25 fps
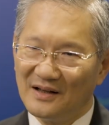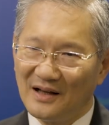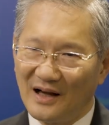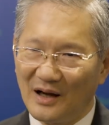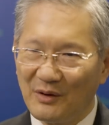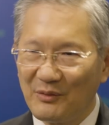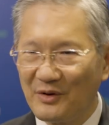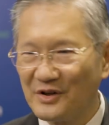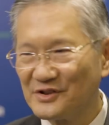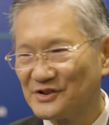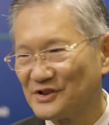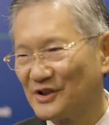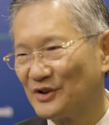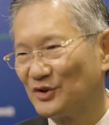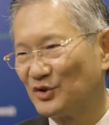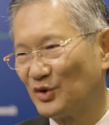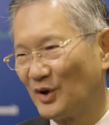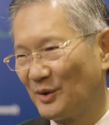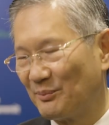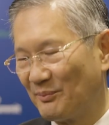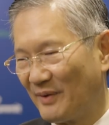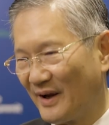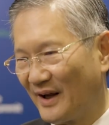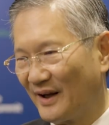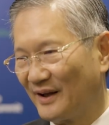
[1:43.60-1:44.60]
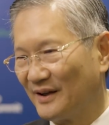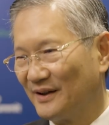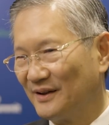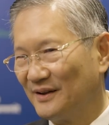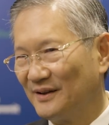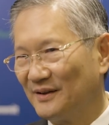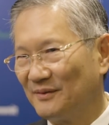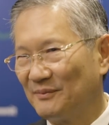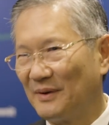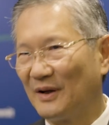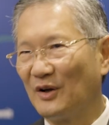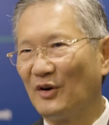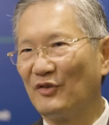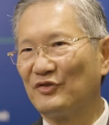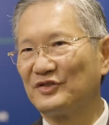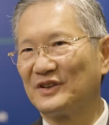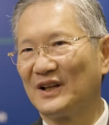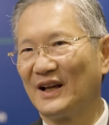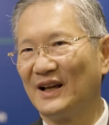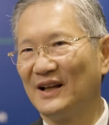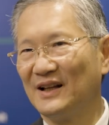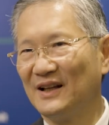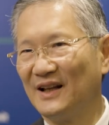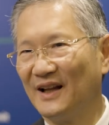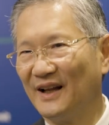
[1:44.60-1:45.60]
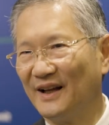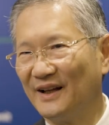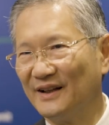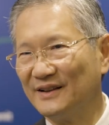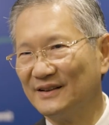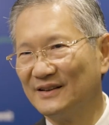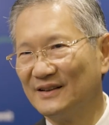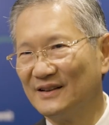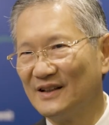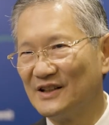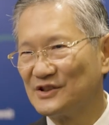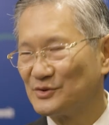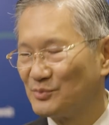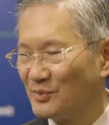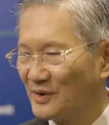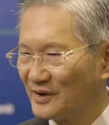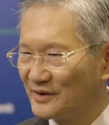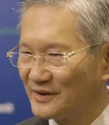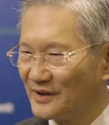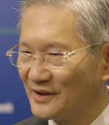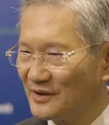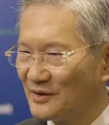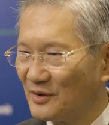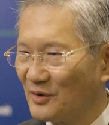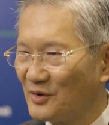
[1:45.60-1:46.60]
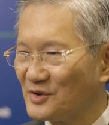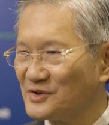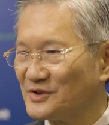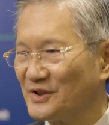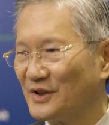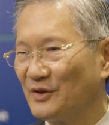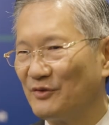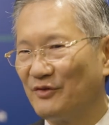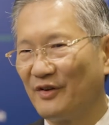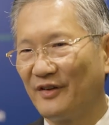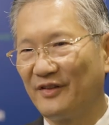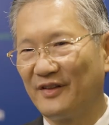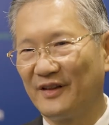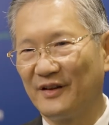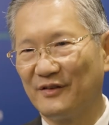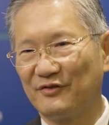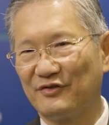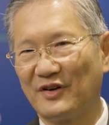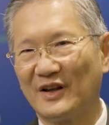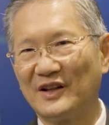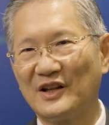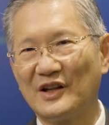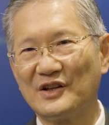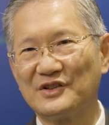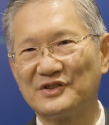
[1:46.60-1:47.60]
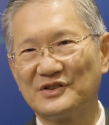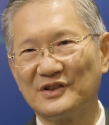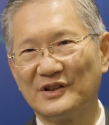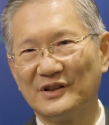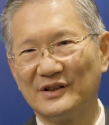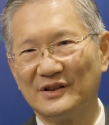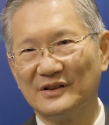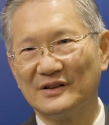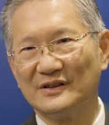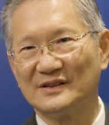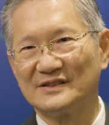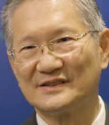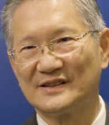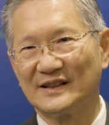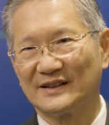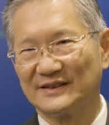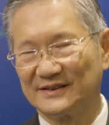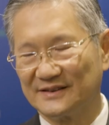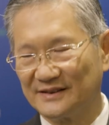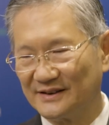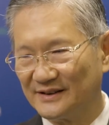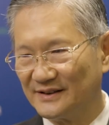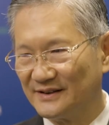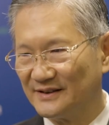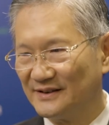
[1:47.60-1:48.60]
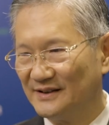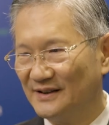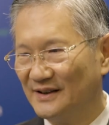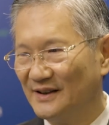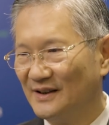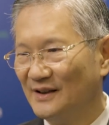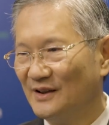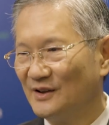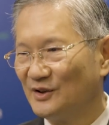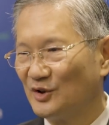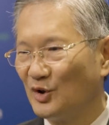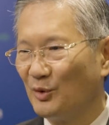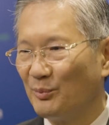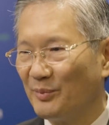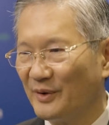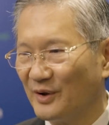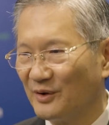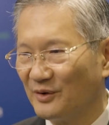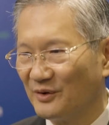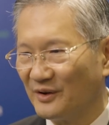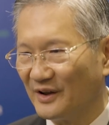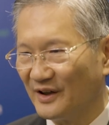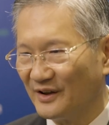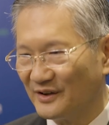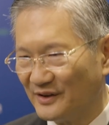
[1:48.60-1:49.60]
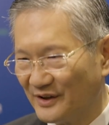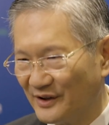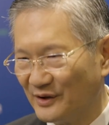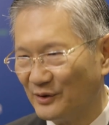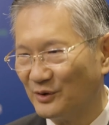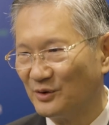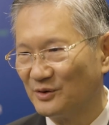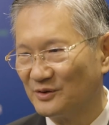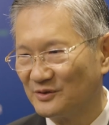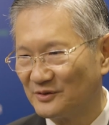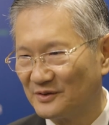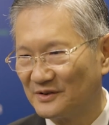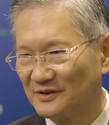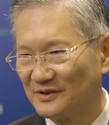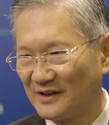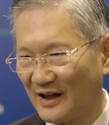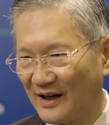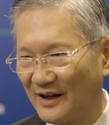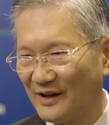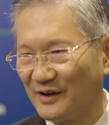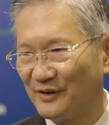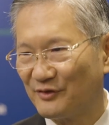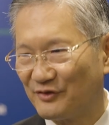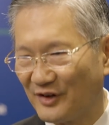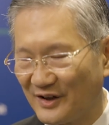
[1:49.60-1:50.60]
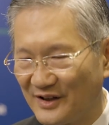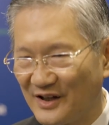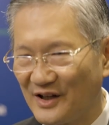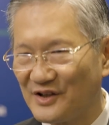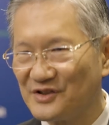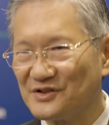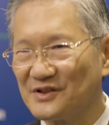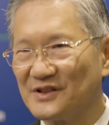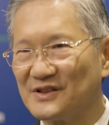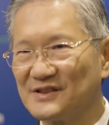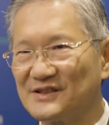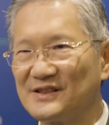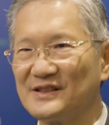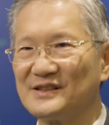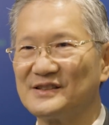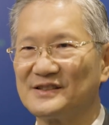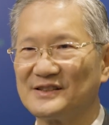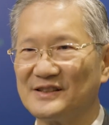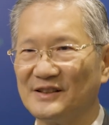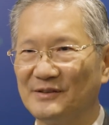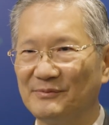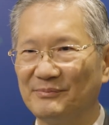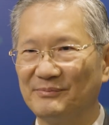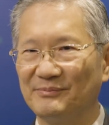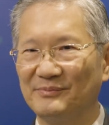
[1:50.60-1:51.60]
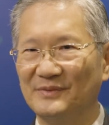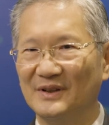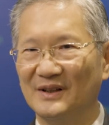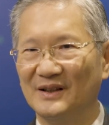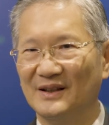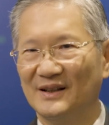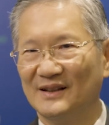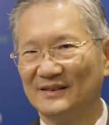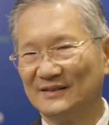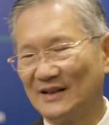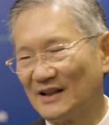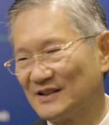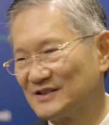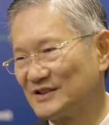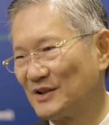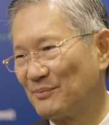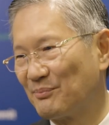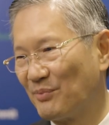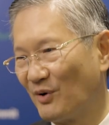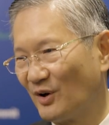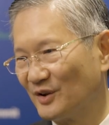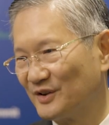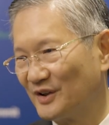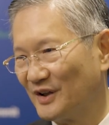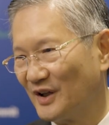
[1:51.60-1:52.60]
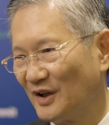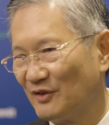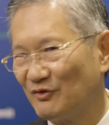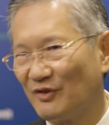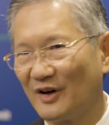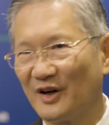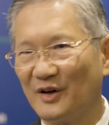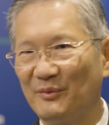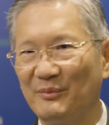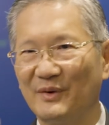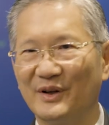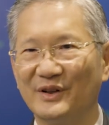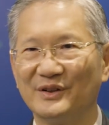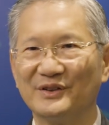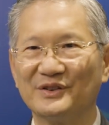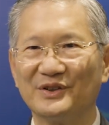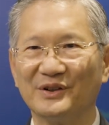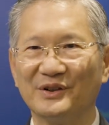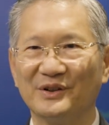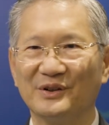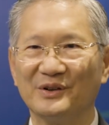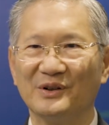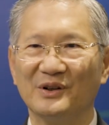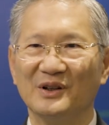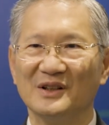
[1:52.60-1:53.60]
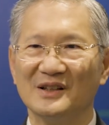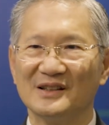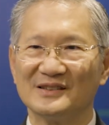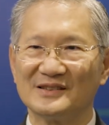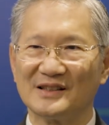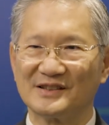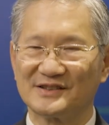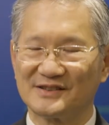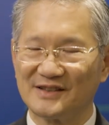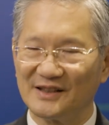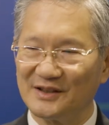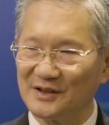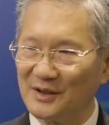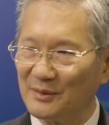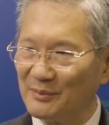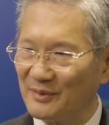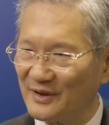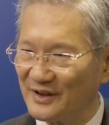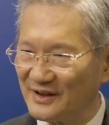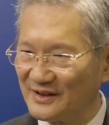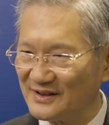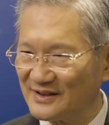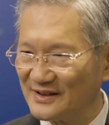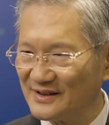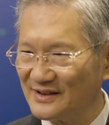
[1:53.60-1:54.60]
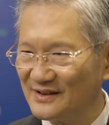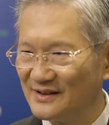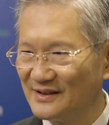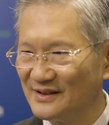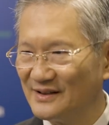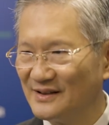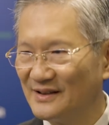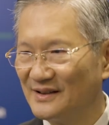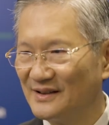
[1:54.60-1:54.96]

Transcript: Our central bank, Bank of Thailand, is working closely with the financial sector to build a new Thai financial system that supports the environmental sustainability.